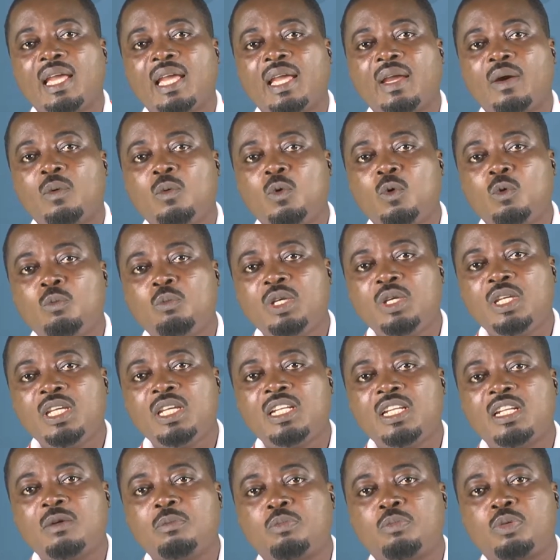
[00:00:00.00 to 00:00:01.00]
will be
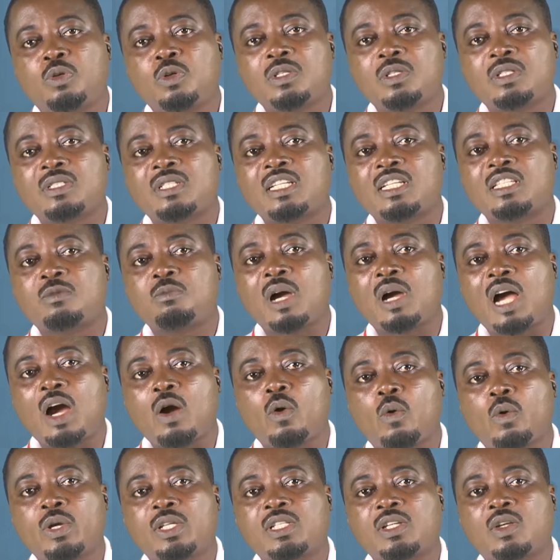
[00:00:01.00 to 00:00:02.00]
the process by
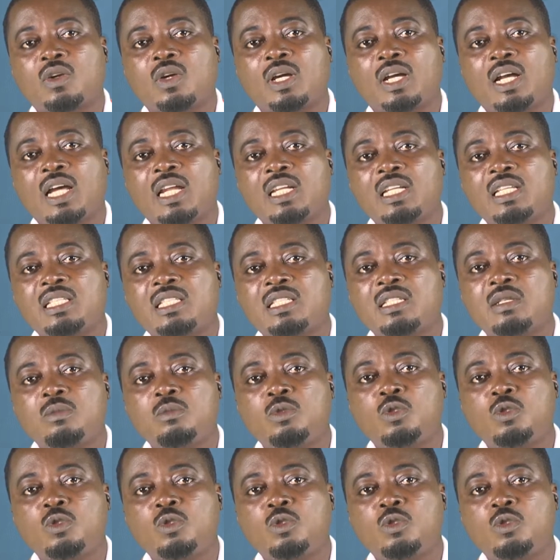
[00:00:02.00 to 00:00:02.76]
which an organism